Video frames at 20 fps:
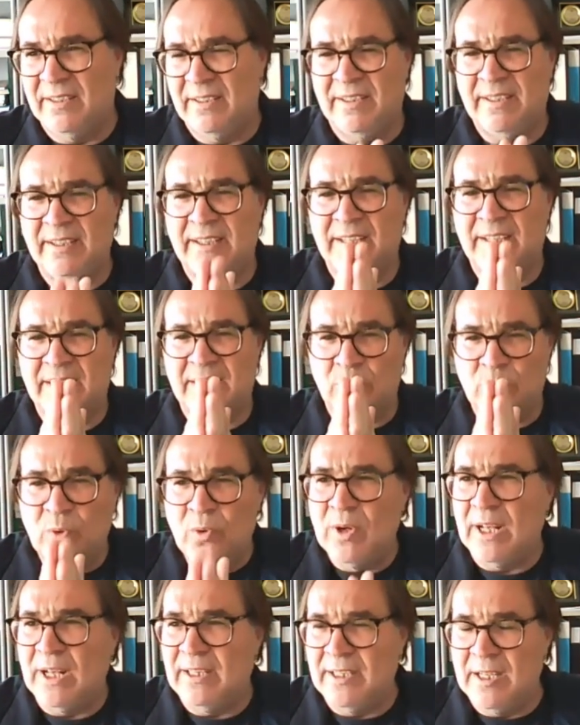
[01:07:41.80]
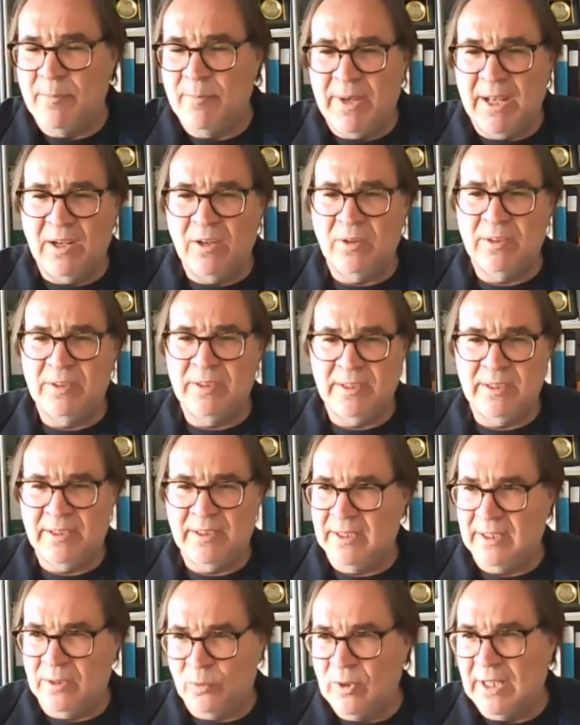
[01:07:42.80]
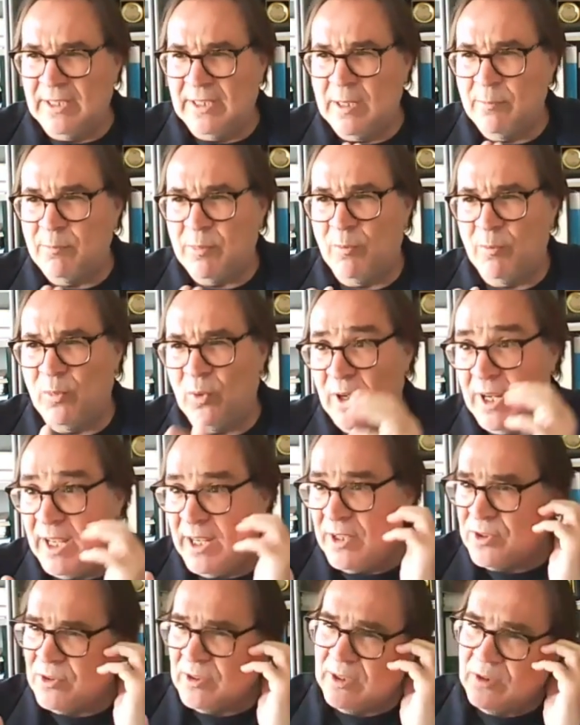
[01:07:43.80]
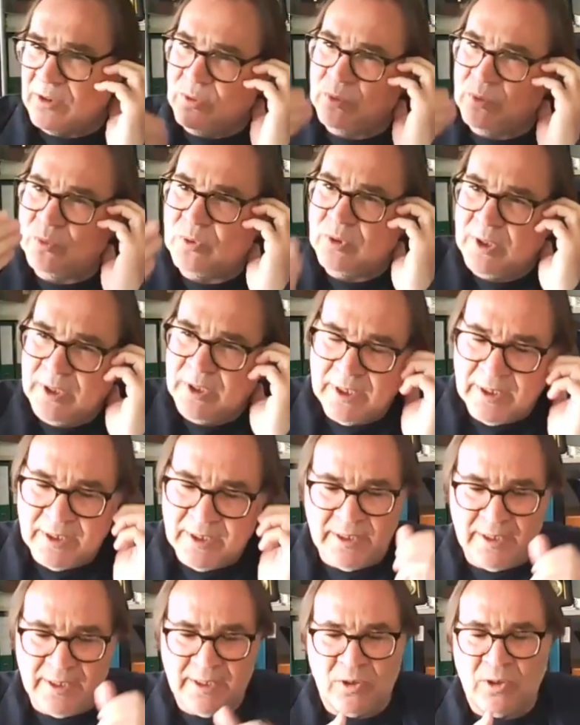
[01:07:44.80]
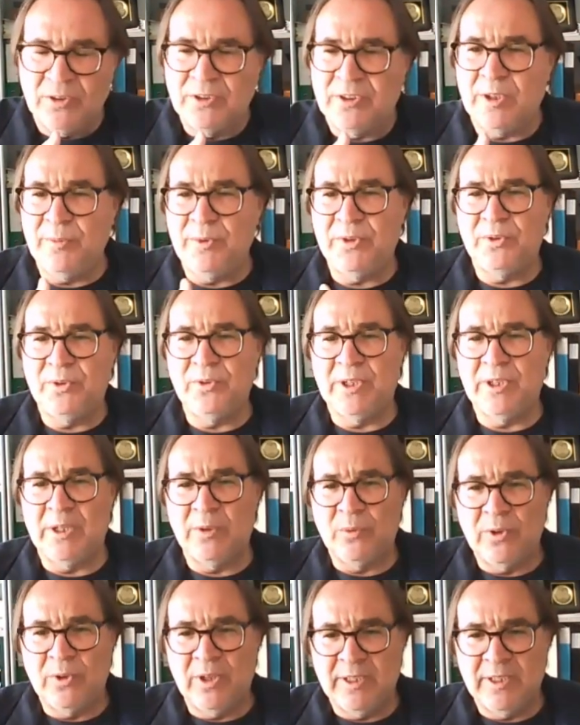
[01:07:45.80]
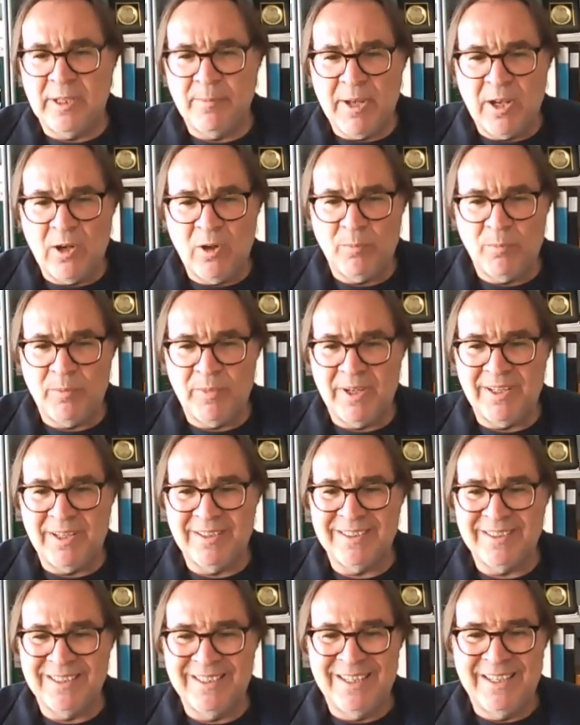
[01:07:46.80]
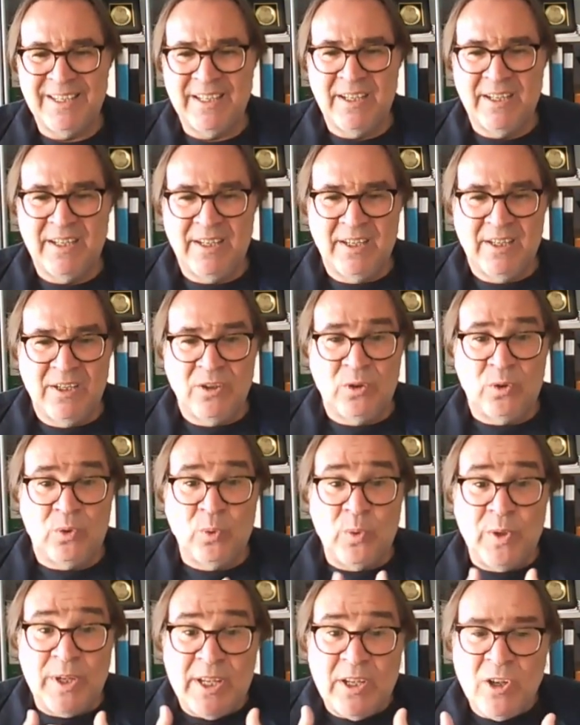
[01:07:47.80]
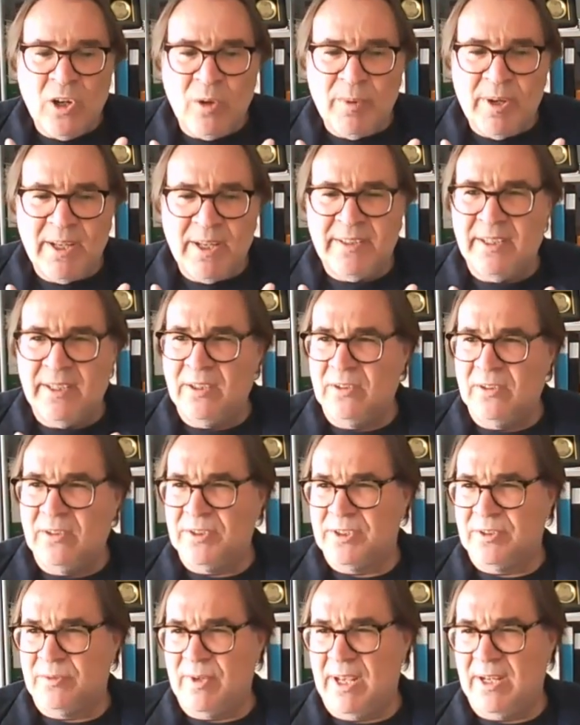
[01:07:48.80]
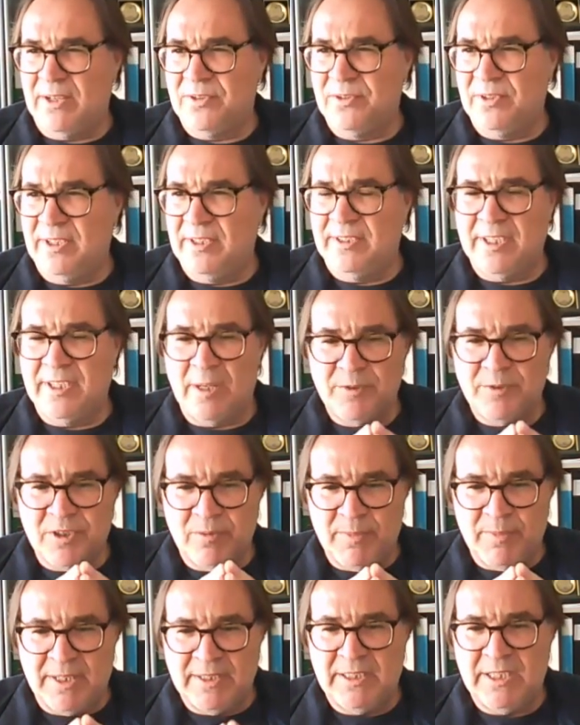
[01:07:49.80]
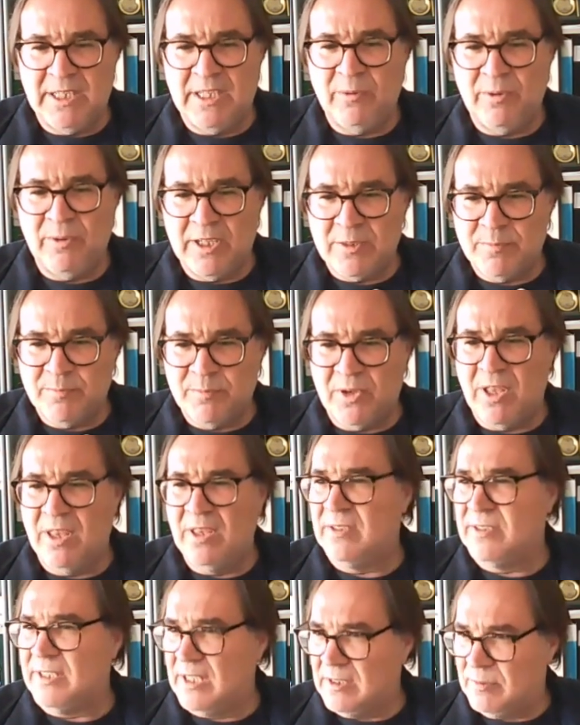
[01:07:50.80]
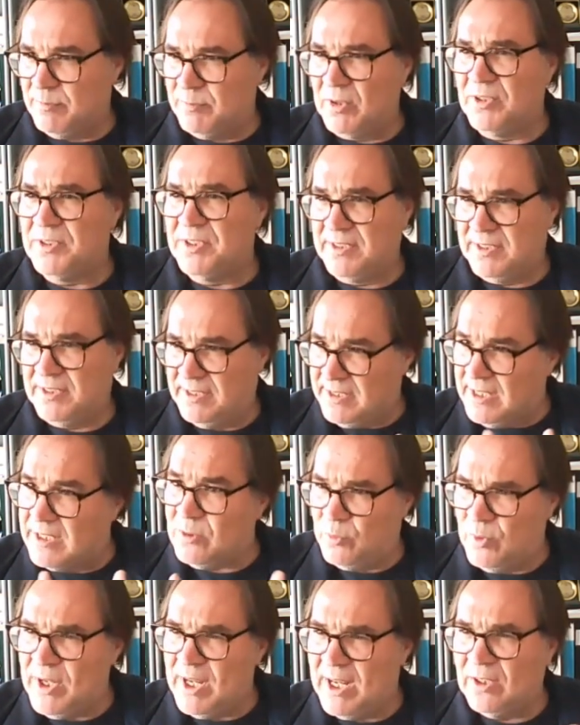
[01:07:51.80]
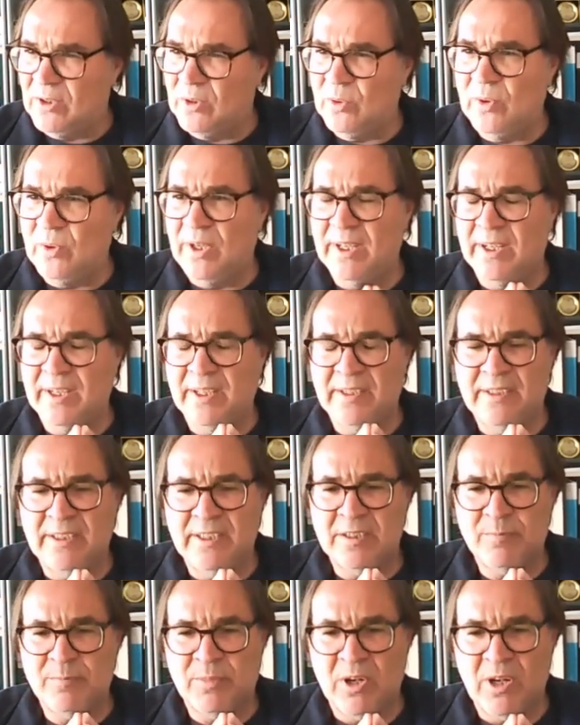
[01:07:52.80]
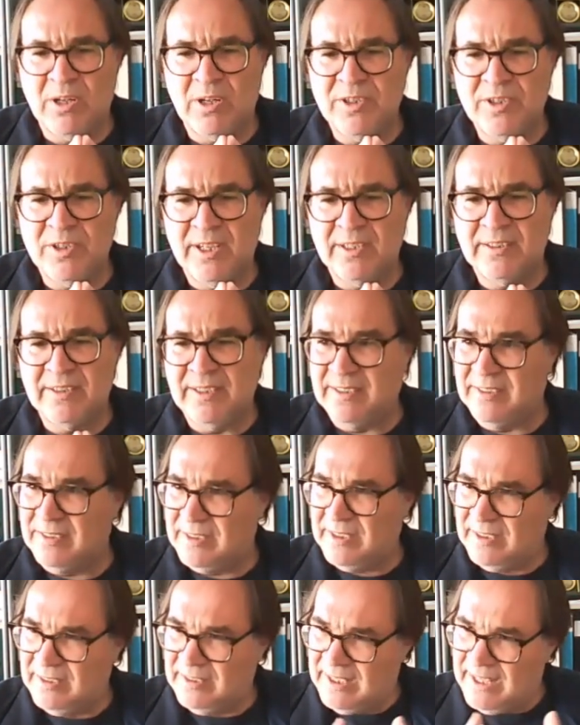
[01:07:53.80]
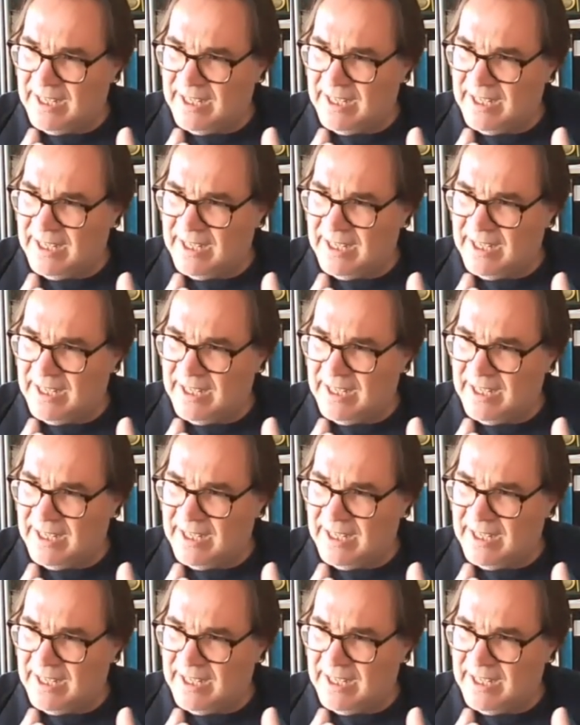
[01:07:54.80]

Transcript: the rural depopulation and to contribute to the rural development, to innovate in construction in terms of materials, products, as processes, as we are doing in this project in